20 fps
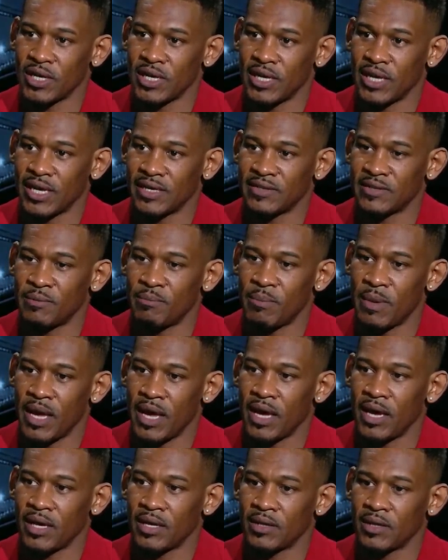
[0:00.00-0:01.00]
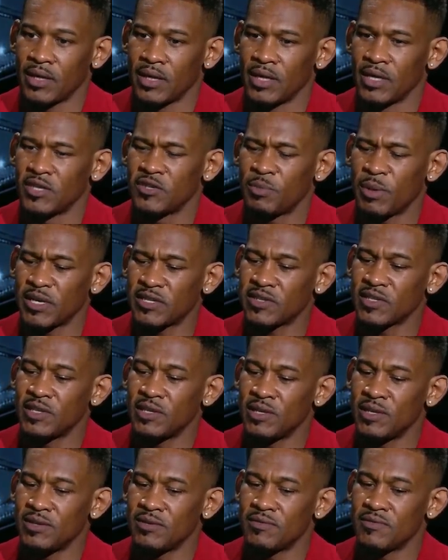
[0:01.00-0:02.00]
And as a man,
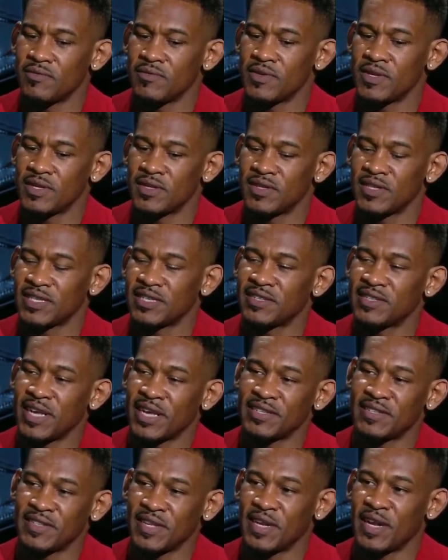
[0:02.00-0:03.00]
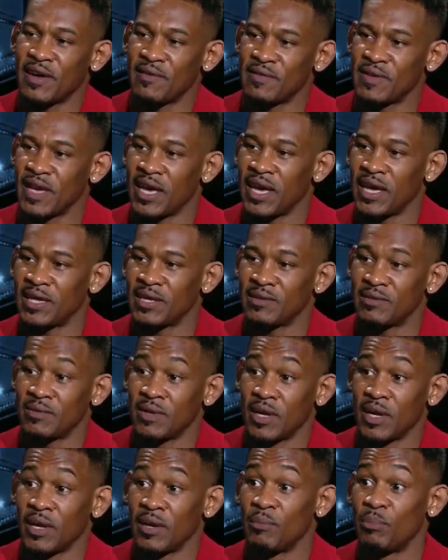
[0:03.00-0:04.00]
especially the success that I've gained and
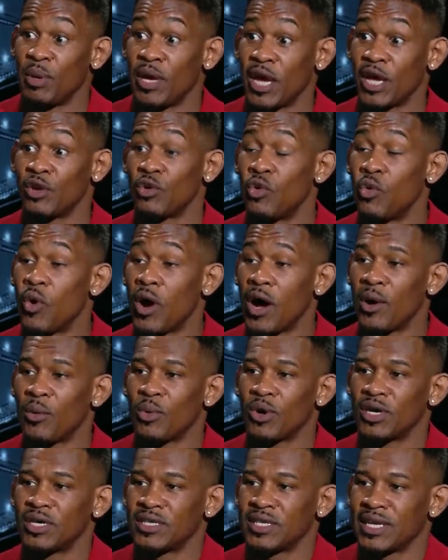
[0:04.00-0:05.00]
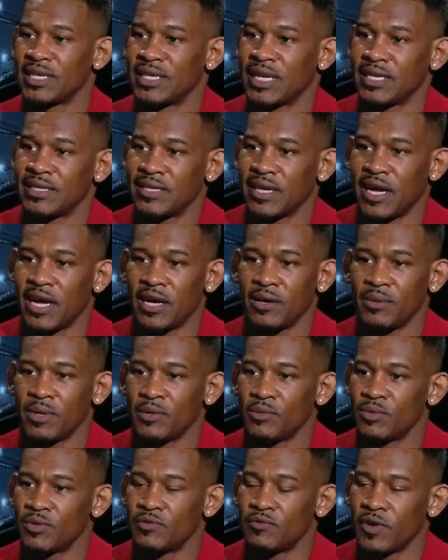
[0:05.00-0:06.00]
being who I was at that time, it
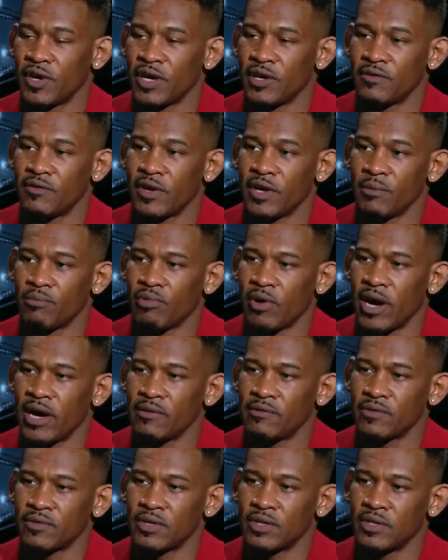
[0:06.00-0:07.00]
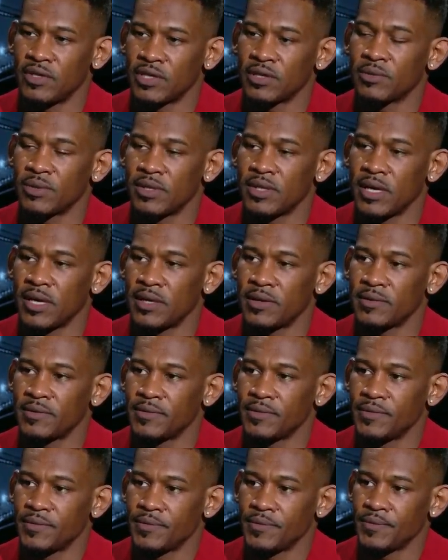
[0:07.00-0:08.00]
was very, very prideful to deal with that.
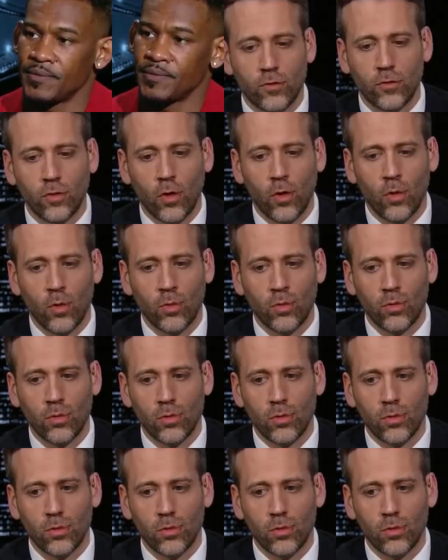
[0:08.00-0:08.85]
So